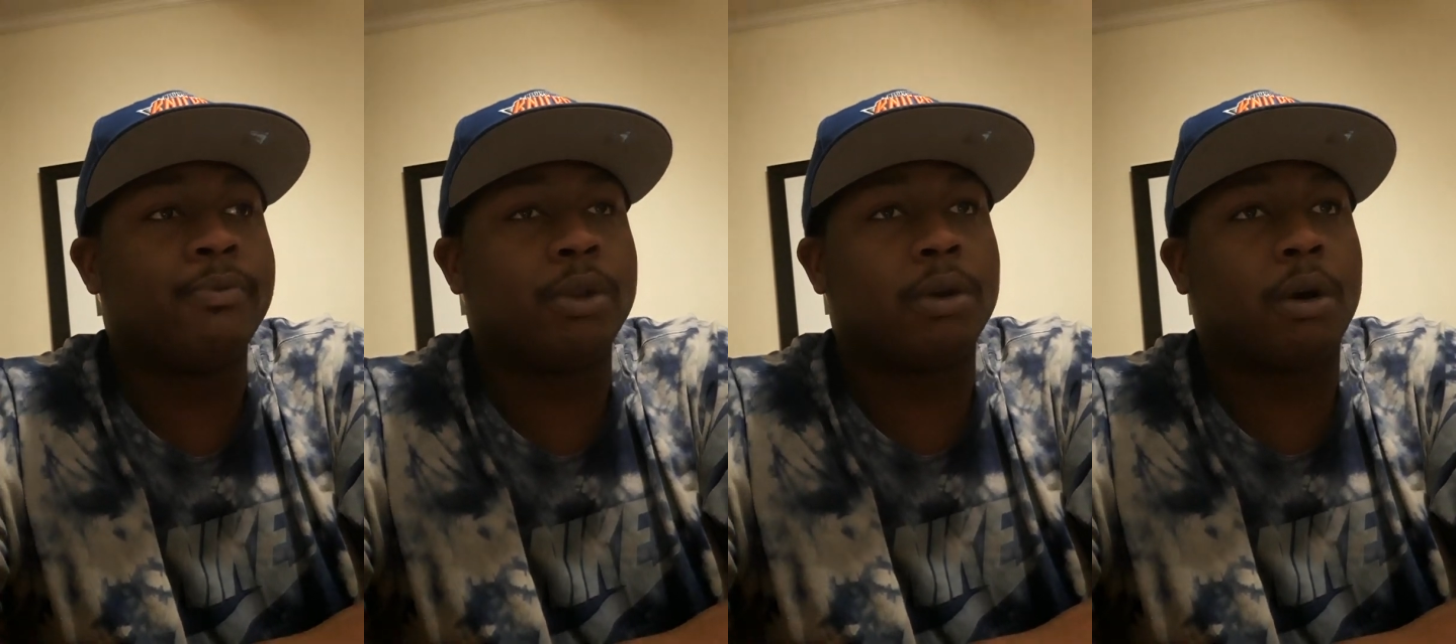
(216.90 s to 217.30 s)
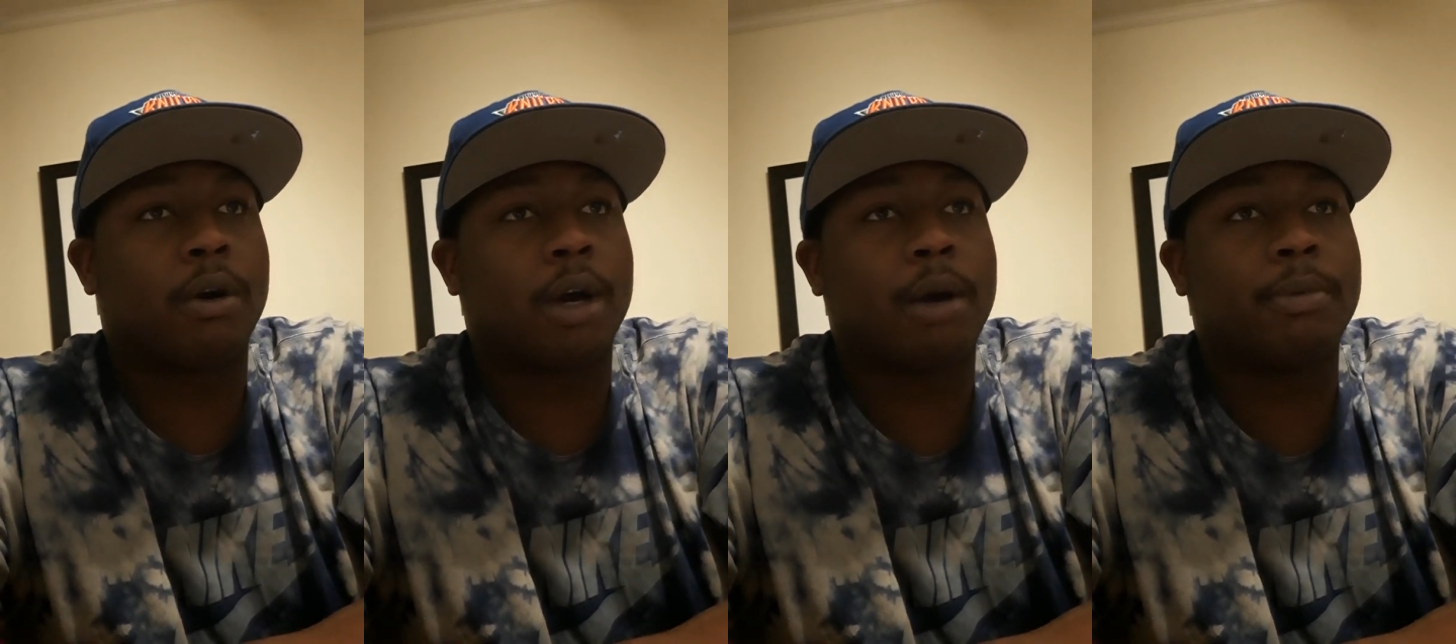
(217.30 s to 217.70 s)
You know,
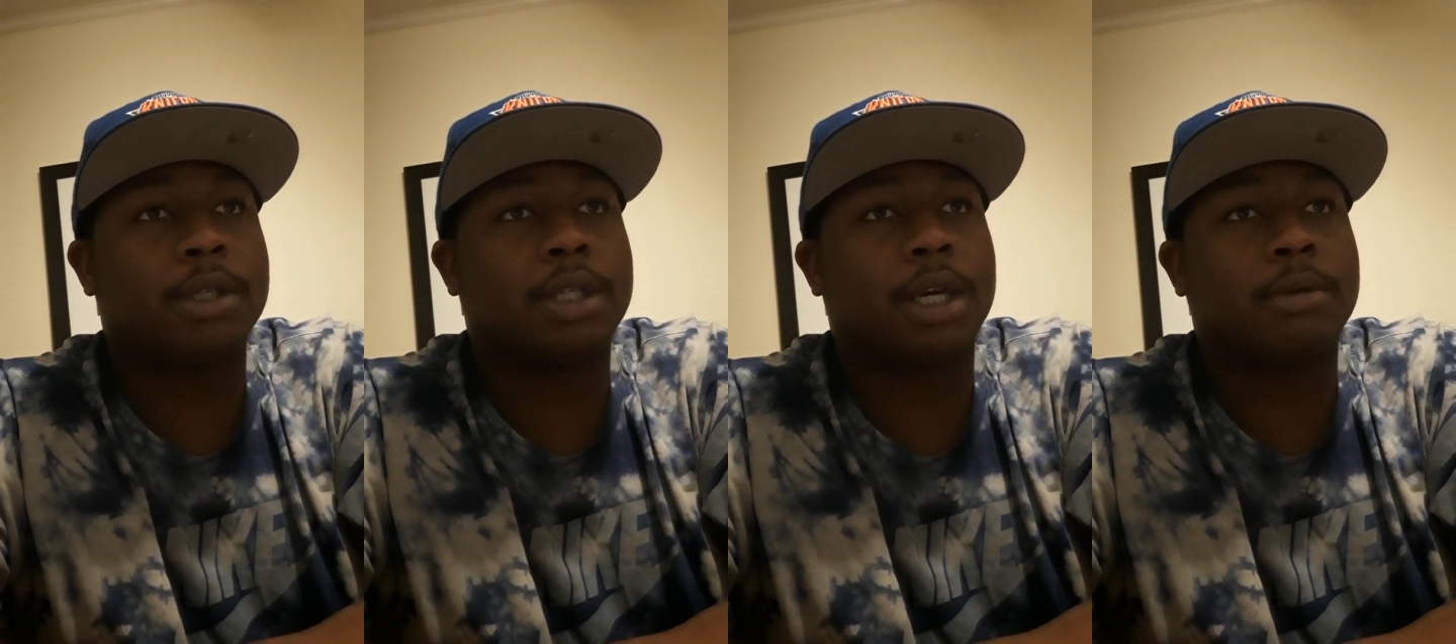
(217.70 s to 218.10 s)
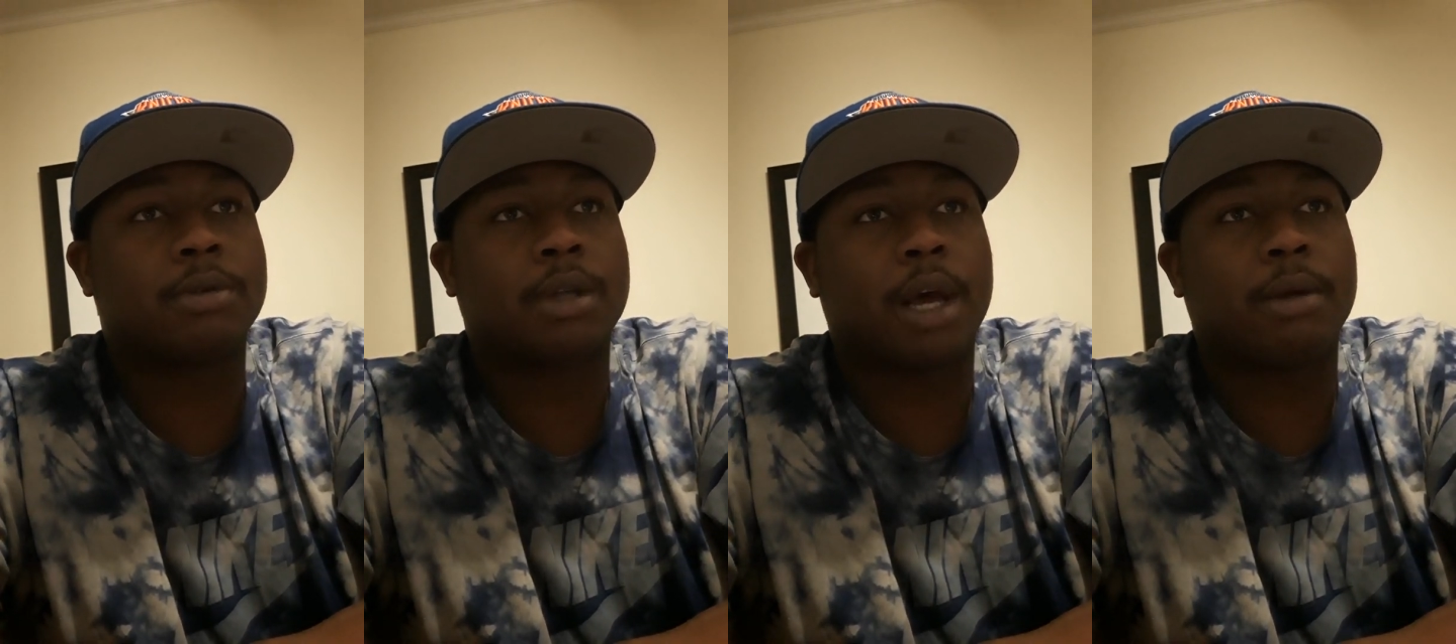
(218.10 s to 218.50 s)
a couple of
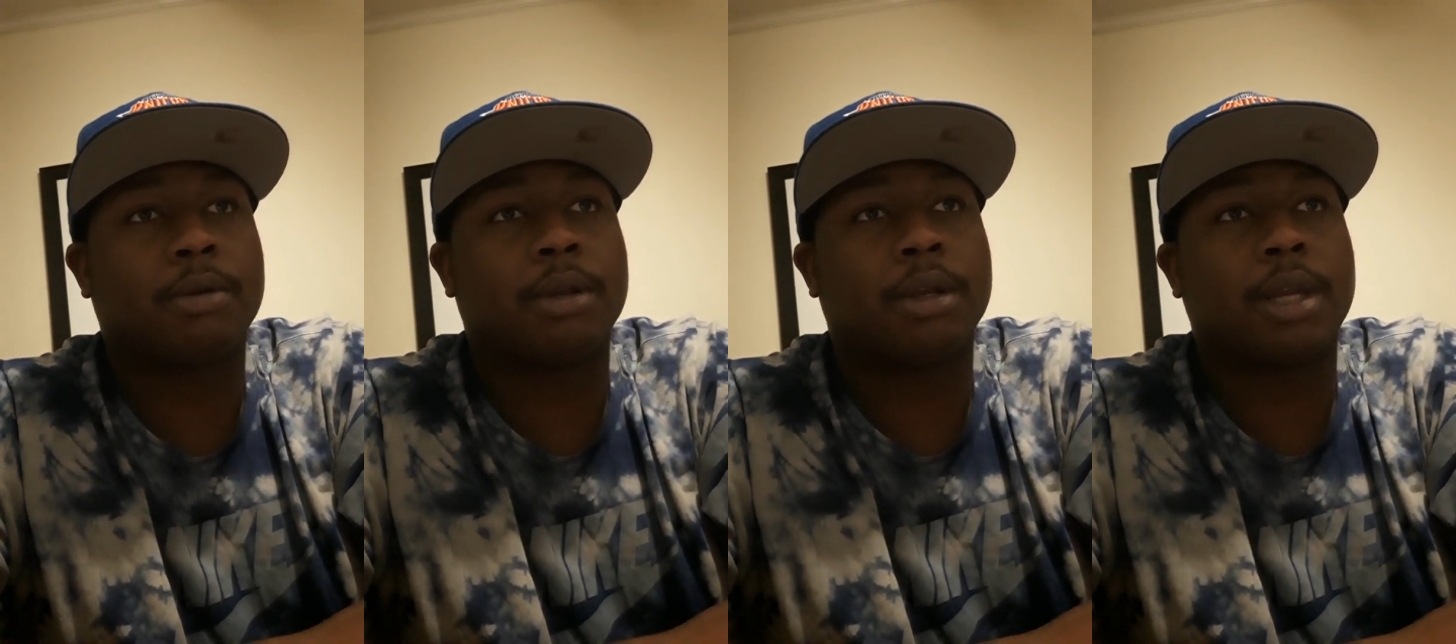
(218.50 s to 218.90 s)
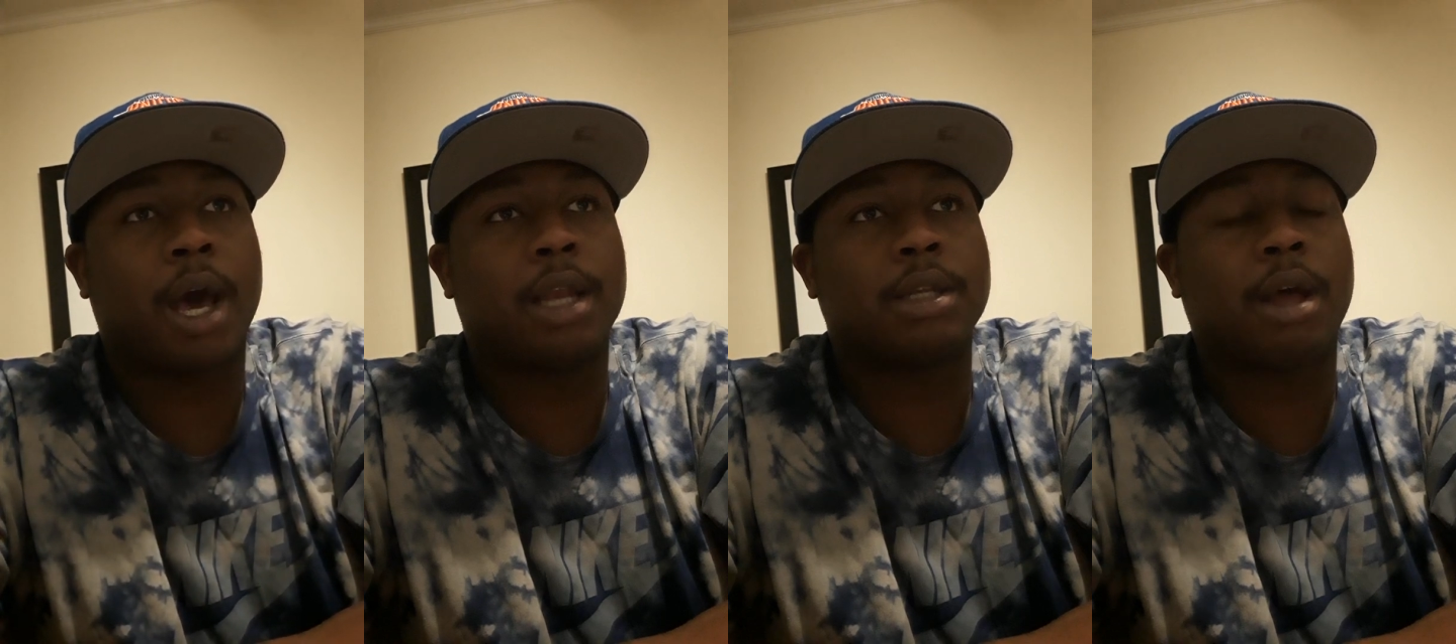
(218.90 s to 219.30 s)
teams like the
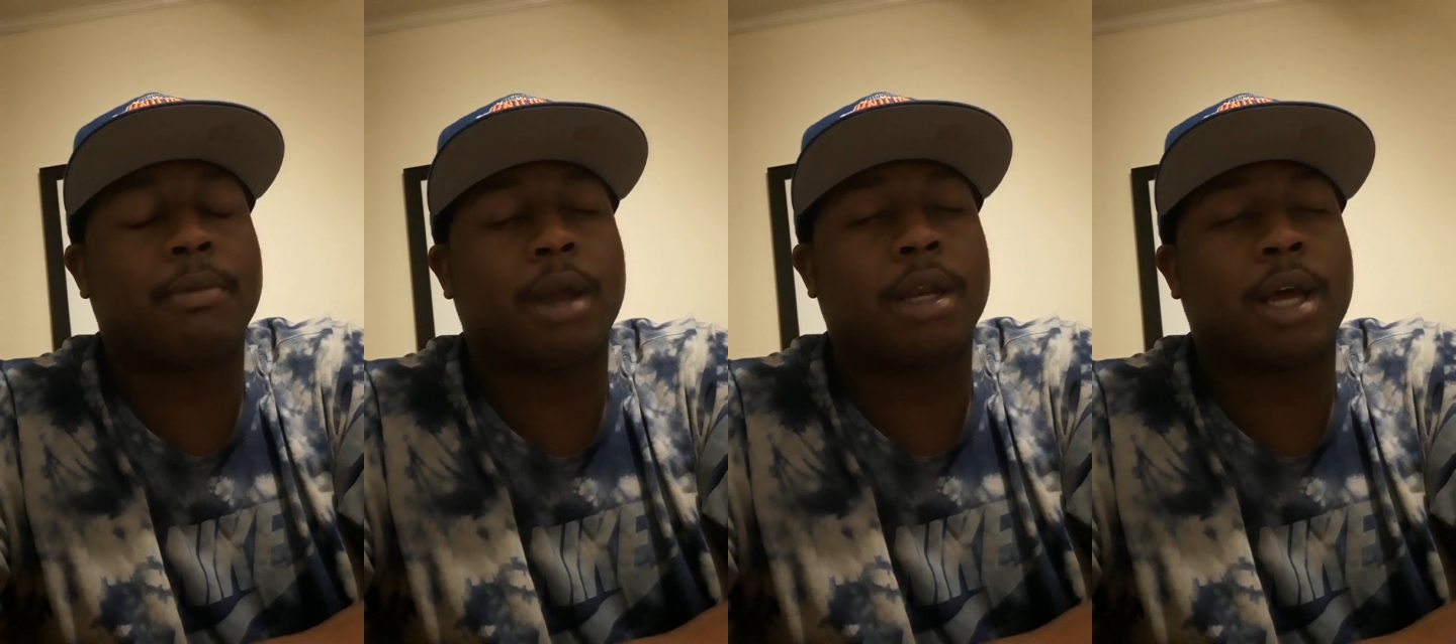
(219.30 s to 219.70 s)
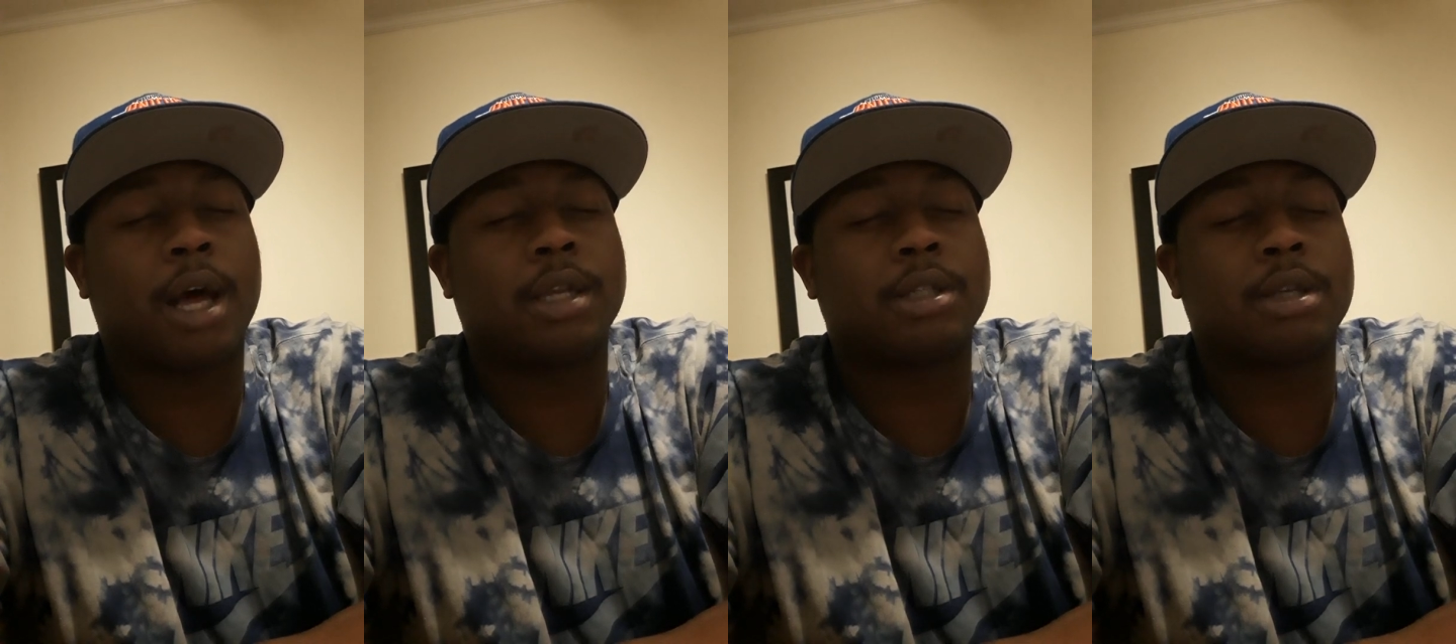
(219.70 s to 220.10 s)
Dallas I'm not
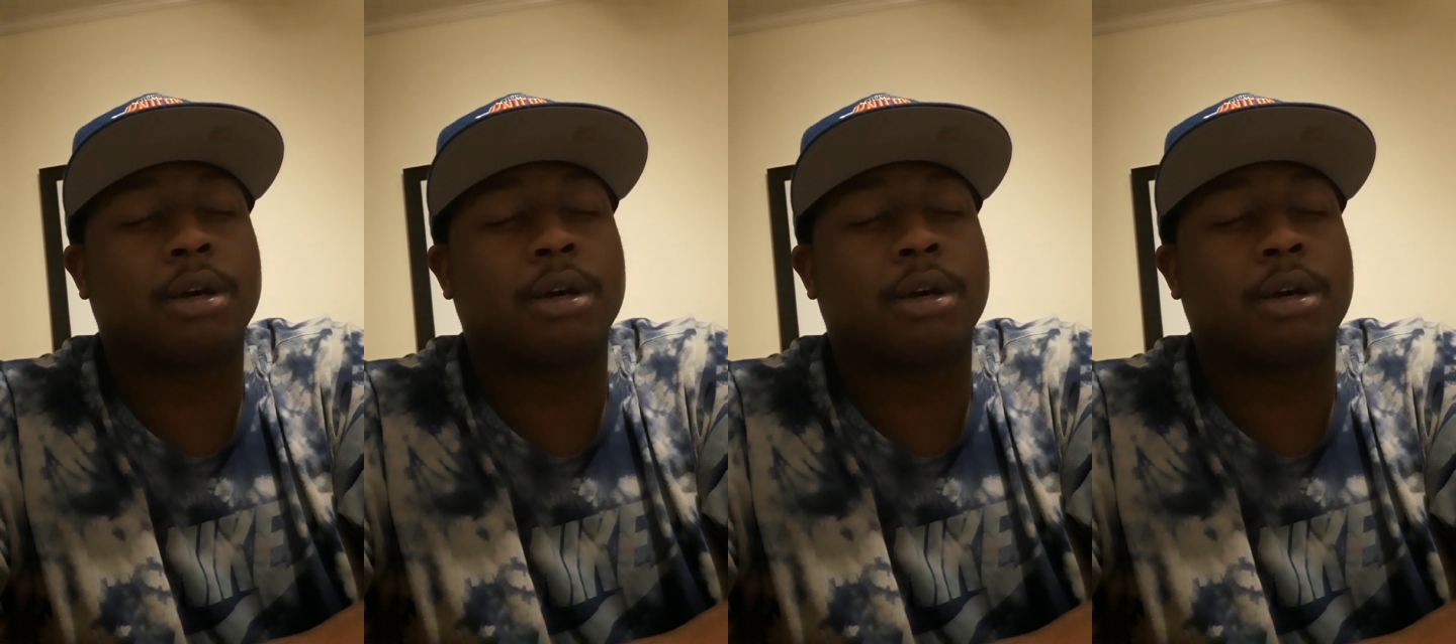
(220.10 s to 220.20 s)
Dallas,